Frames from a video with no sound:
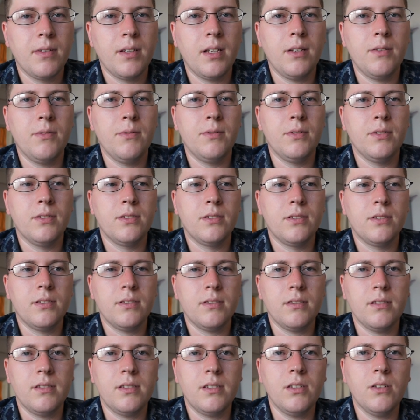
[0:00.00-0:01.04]
It was
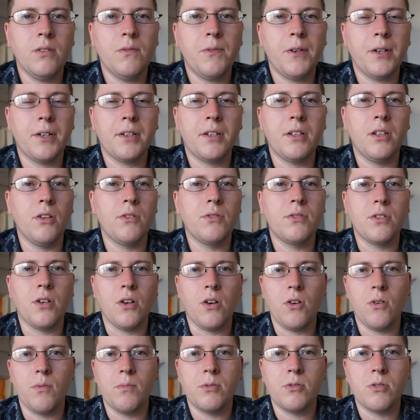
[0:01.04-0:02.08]
still fairly close to
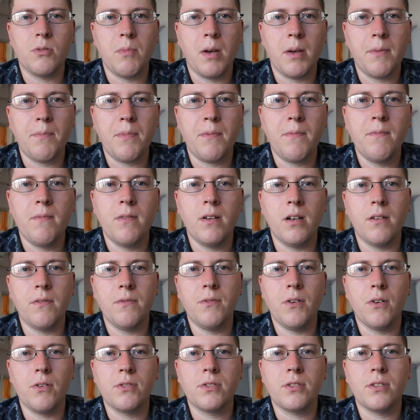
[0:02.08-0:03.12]
home, so my
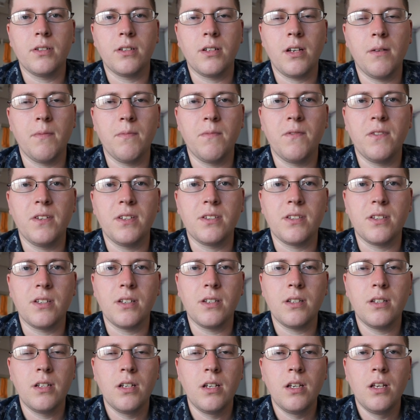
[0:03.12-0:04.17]
folks could come
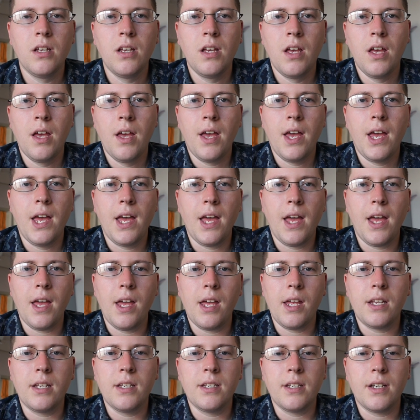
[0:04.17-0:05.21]
visit.
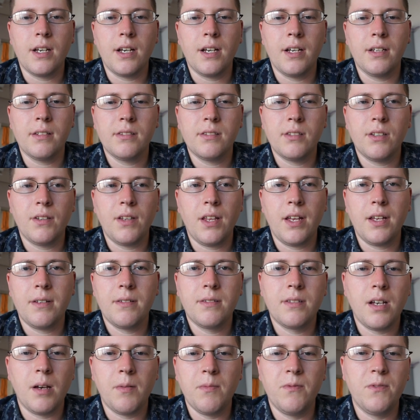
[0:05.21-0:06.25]
And so
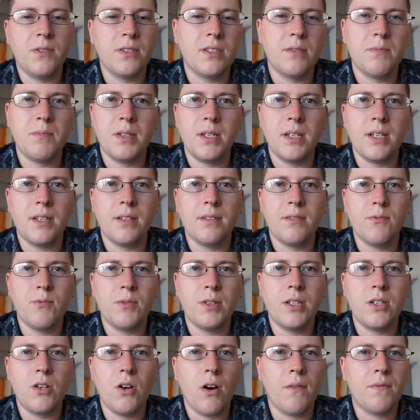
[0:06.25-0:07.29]
they'd come visit me, and
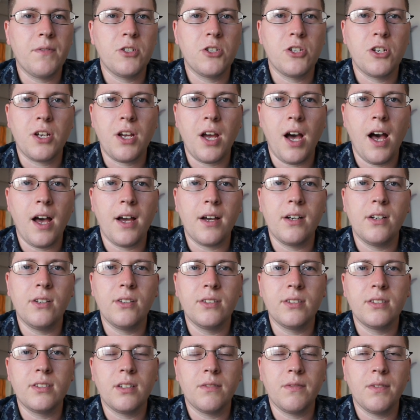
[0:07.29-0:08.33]
we'd go off to Chicago
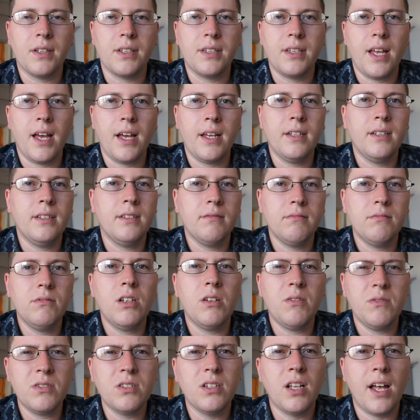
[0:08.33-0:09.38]
and stuff like that. And, you
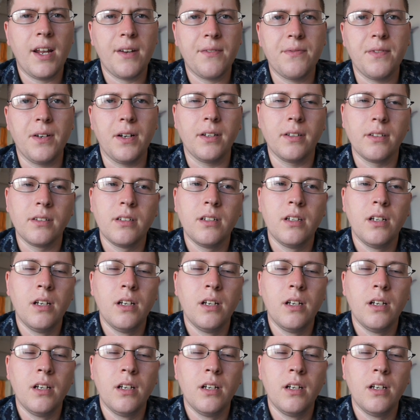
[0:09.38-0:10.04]
know, it was a lot of fun.